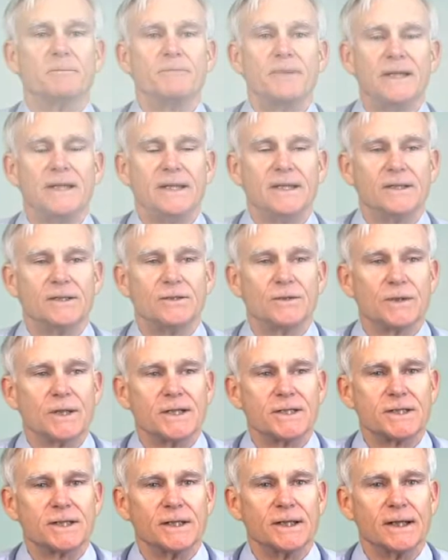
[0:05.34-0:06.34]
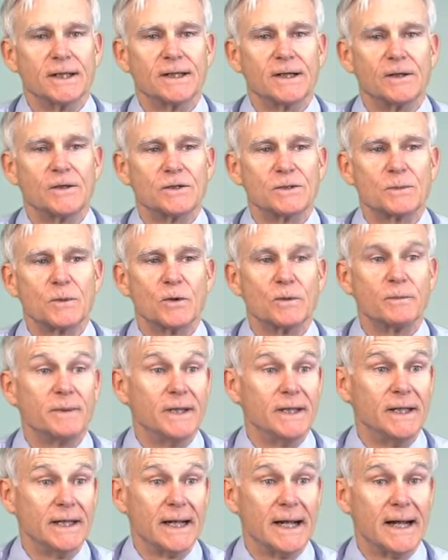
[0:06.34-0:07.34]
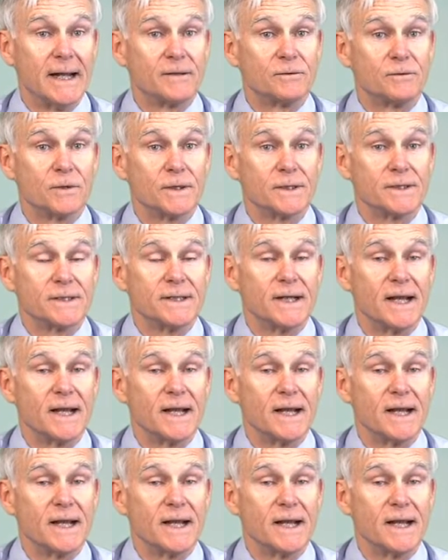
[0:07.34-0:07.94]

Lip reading: pediatrician at Goldsboro Pediatrics,